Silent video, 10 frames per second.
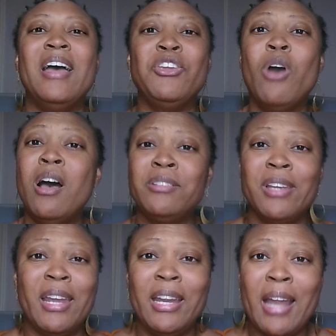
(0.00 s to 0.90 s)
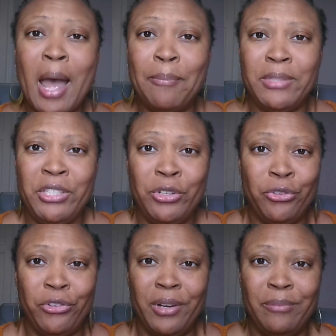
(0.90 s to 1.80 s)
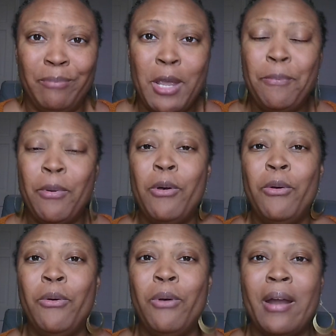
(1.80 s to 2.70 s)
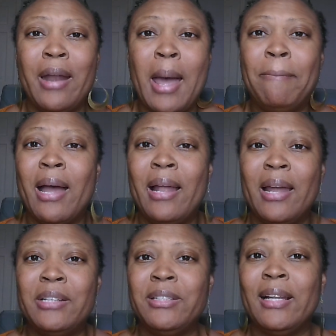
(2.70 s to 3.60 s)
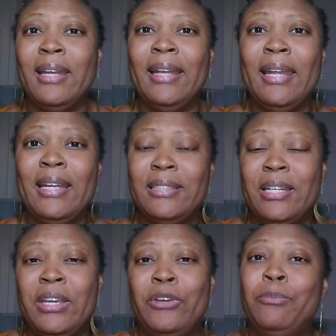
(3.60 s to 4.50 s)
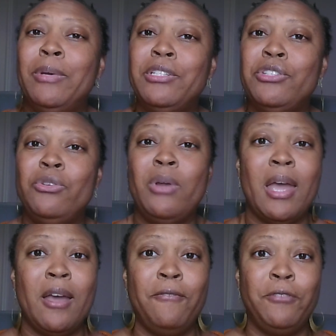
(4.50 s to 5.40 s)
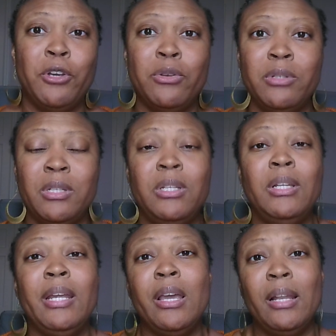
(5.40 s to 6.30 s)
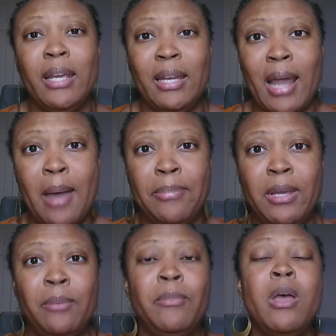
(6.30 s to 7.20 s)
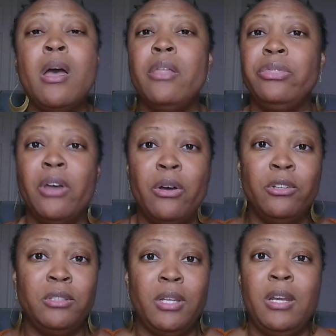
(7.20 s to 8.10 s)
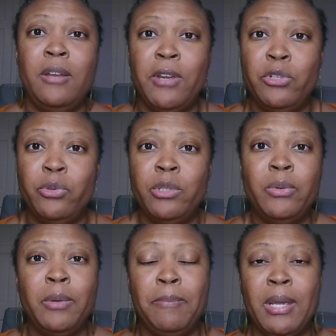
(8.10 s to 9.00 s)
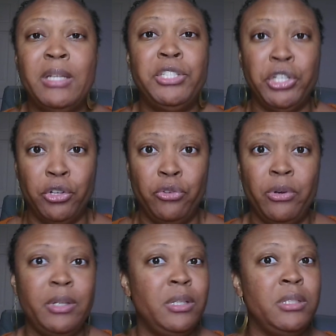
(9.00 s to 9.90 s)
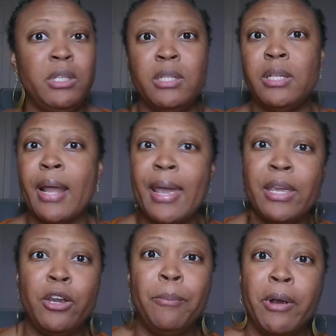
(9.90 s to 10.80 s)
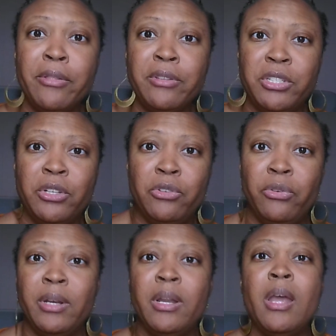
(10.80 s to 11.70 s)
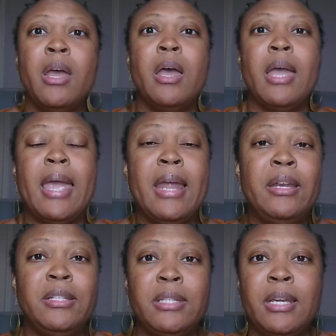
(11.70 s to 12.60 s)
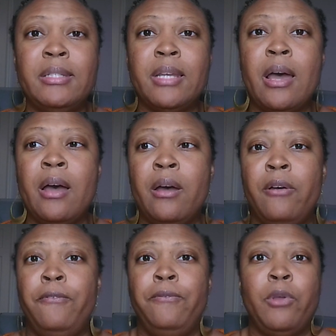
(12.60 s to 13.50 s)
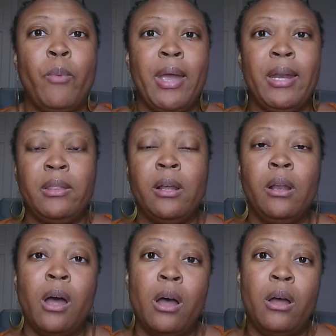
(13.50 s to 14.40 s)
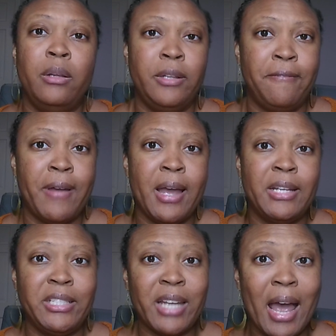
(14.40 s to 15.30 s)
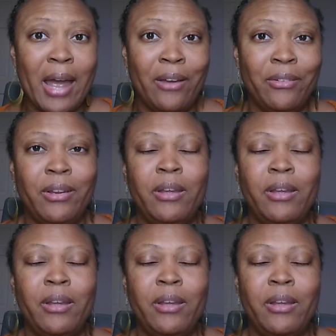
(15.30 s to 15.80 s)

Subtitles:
You also can adopt children, people who are not biologically linked to you, but you have chosen to legally adopt them. Those individuals would be children, just like your birth children, in the sense of the way that the law defines child.